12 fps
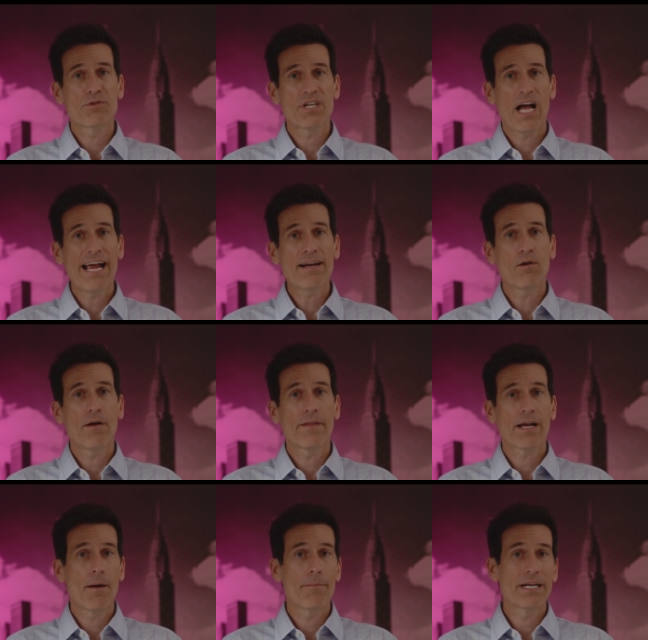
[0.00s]
your title
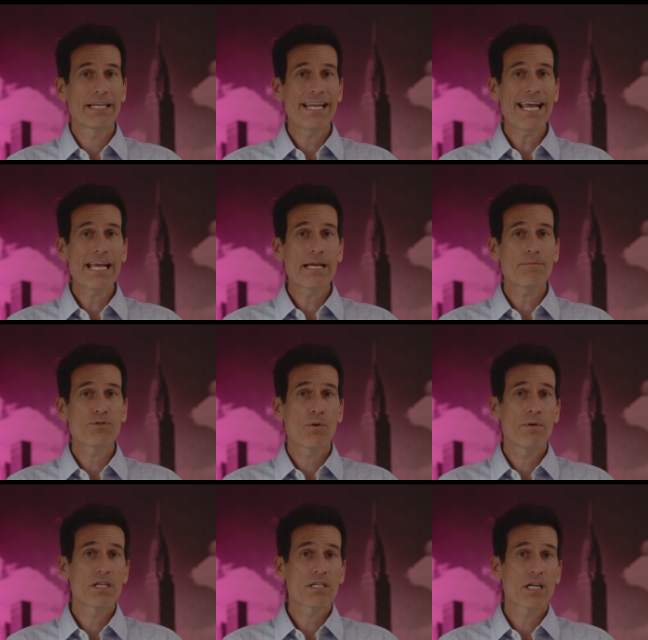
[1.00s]
and the company name
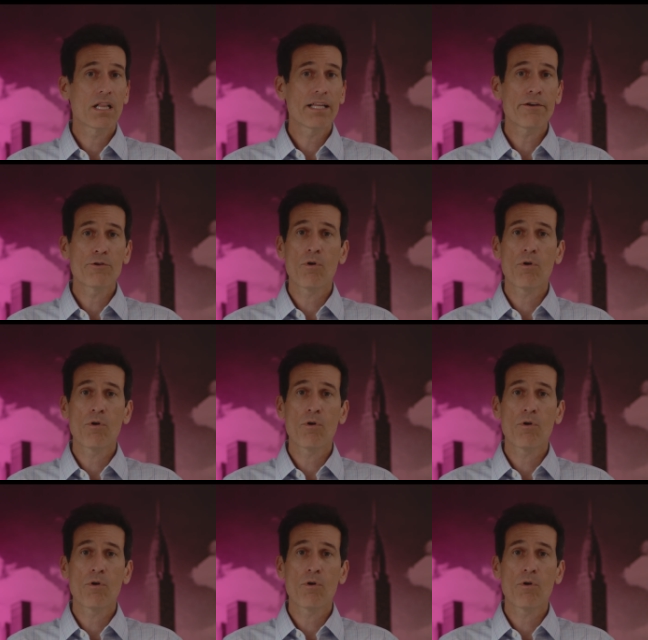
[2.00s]
so it is clear